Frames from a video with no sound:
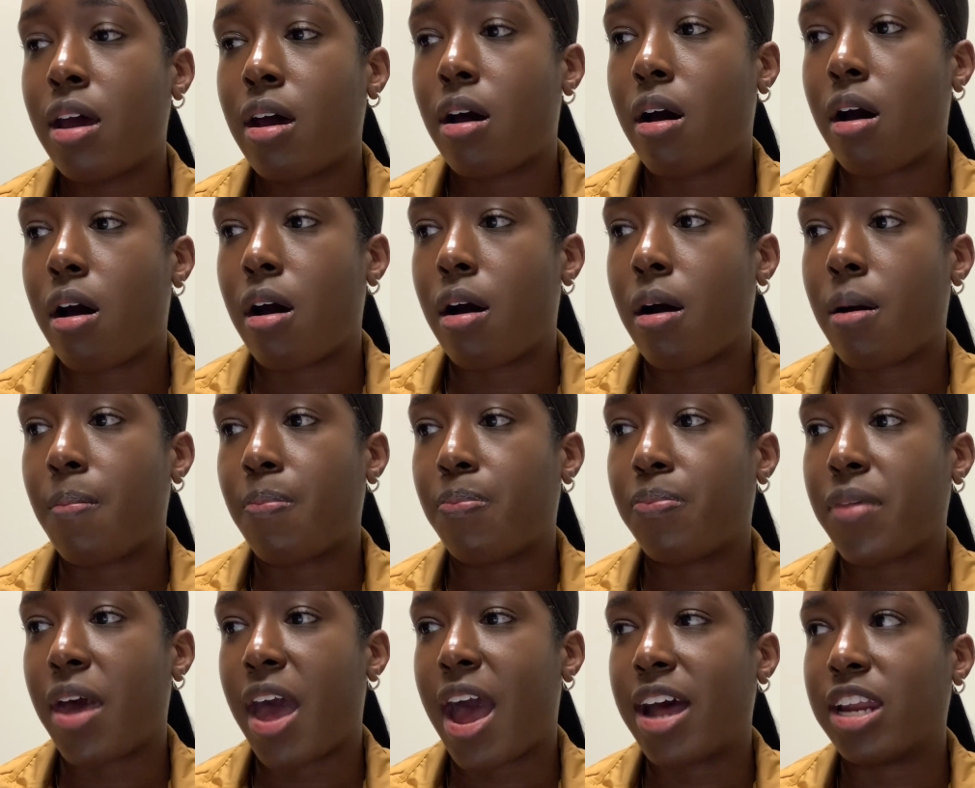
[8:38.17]
I
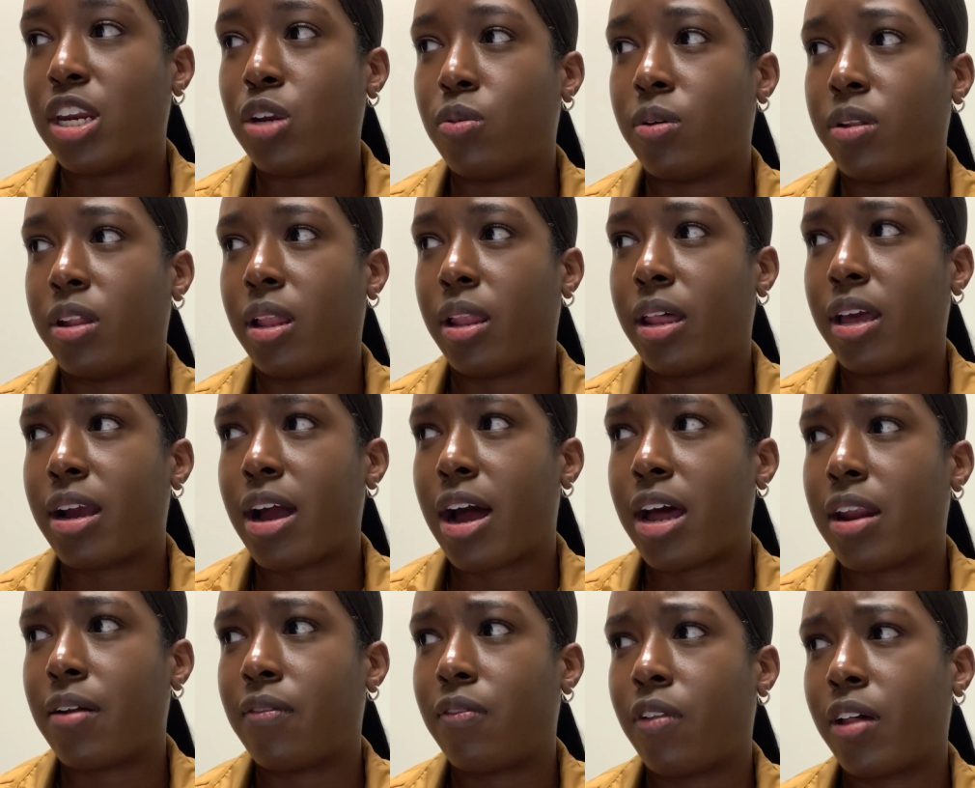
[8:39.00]
had to really like
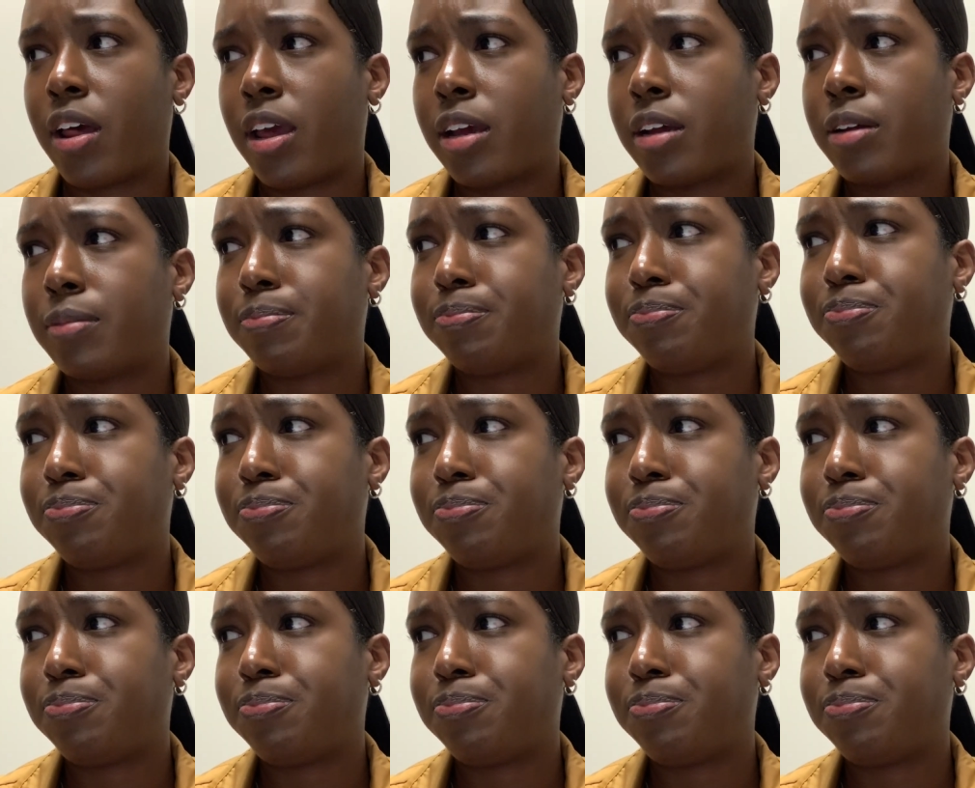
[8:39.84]
kind of like